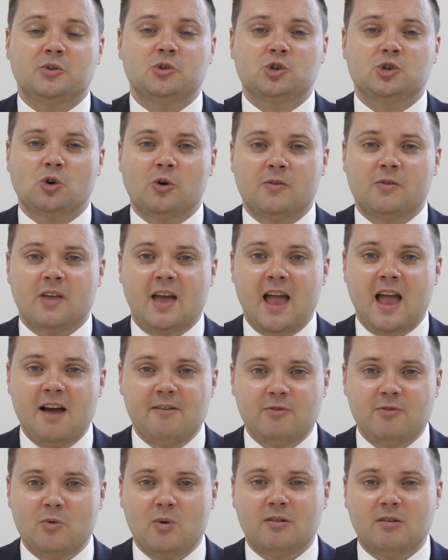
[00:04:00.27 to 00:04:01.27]
ensuring that
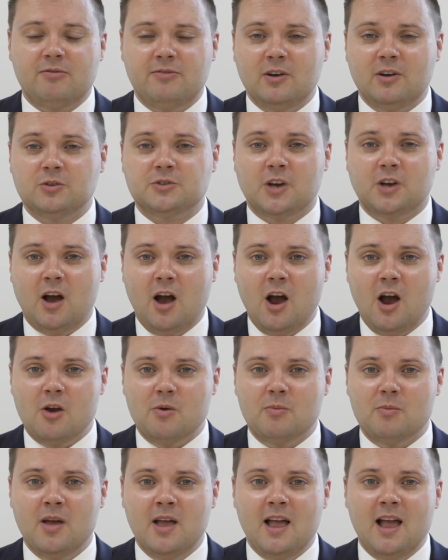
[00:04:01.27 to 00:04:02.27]
everyone feels at
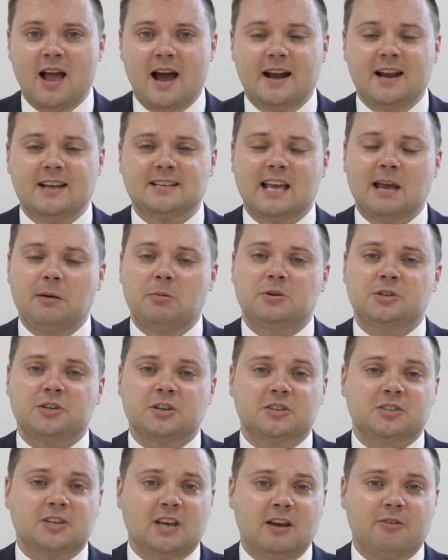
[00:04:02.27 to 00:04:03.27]
home and is able to
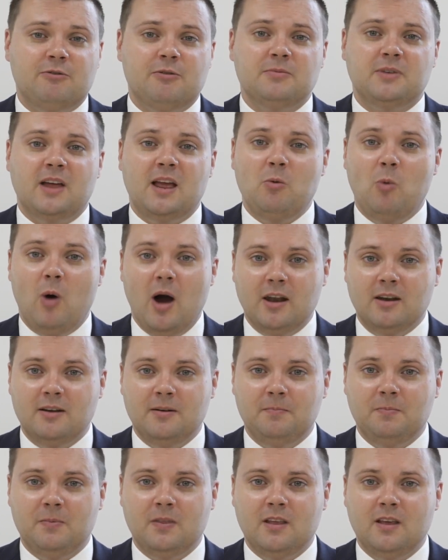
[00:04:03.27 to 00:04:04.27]
succeed from day one.
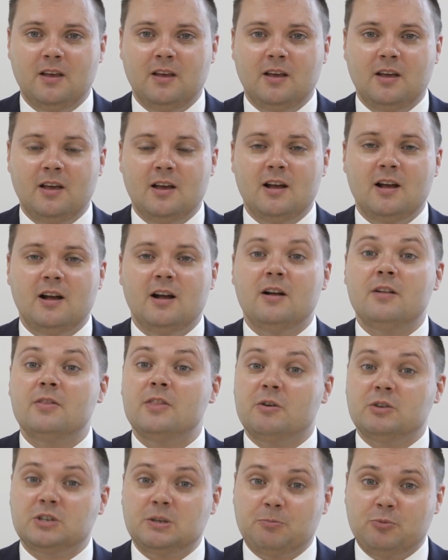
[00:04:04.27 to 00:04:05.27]

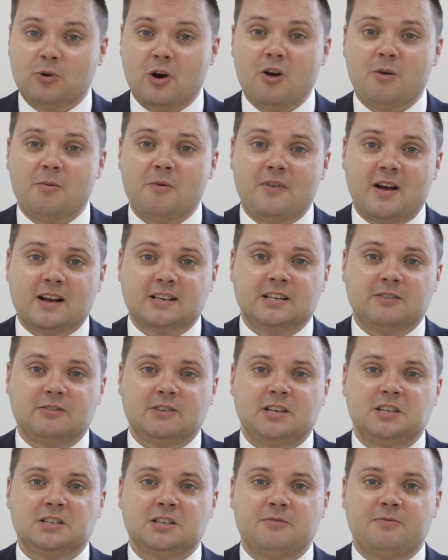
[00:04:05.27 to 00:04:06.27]
There is a program of
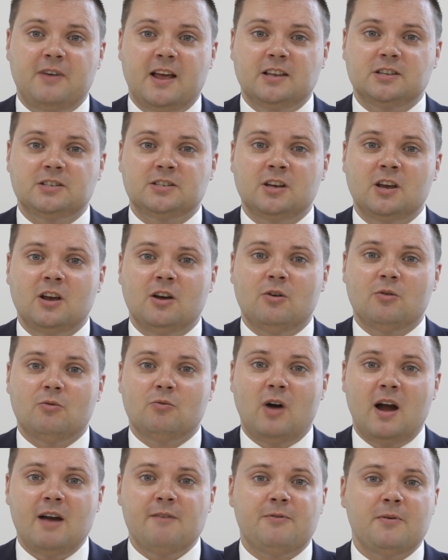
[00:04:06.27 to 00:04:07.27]
activities and events
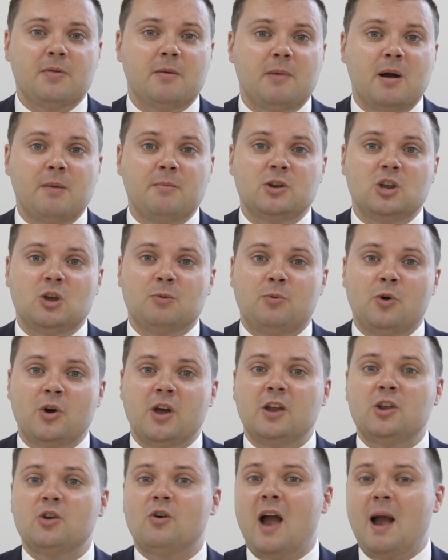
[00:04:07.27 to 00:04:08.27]
right from the moment you
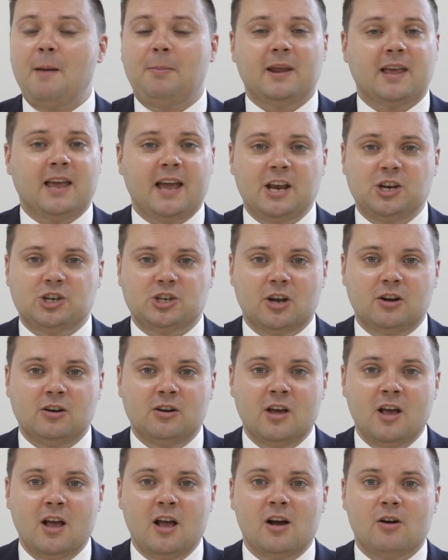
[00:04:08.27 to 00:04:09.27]
put in your
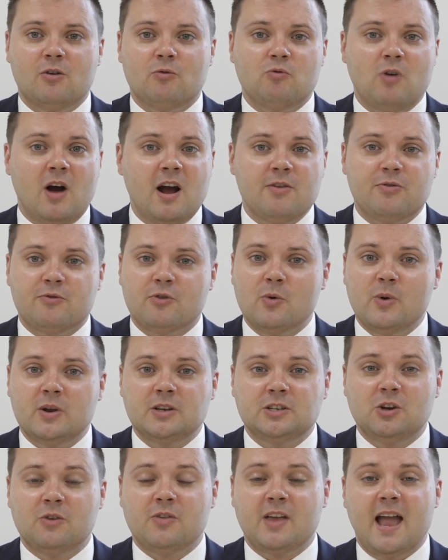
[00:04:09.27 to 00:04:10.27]
application right through
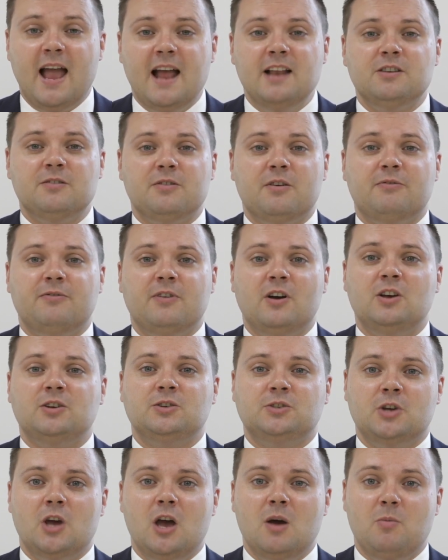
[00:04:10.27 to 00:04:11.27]
until the end of the
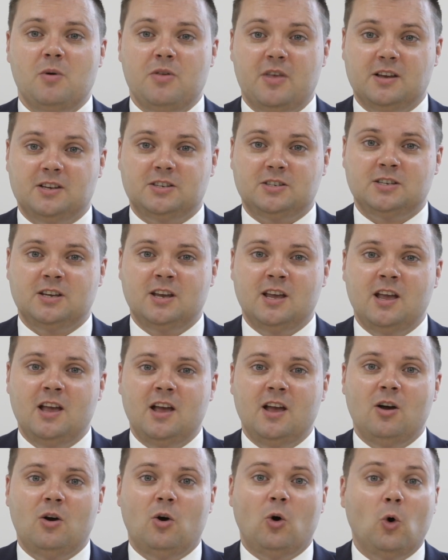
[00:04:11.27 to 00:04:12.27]
first term with us,
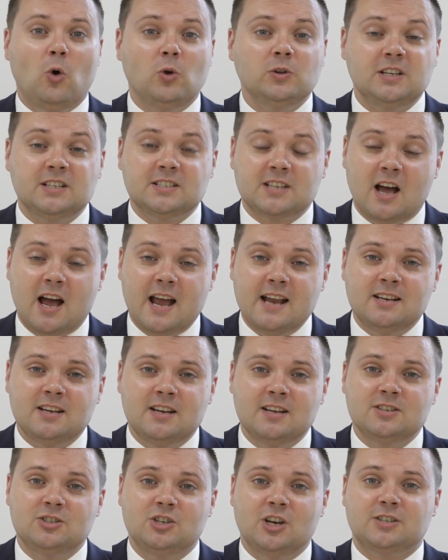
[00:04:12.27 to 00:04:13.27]
all designed
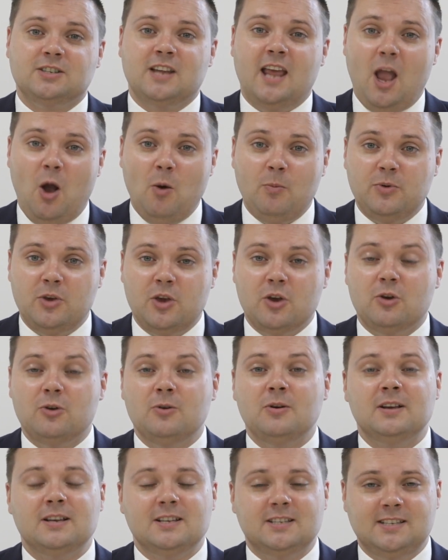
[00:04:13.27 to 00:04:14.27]
just to help
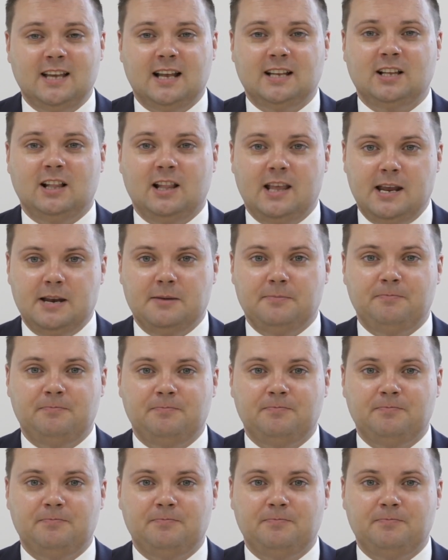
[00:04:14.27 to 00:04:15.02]
you settle in.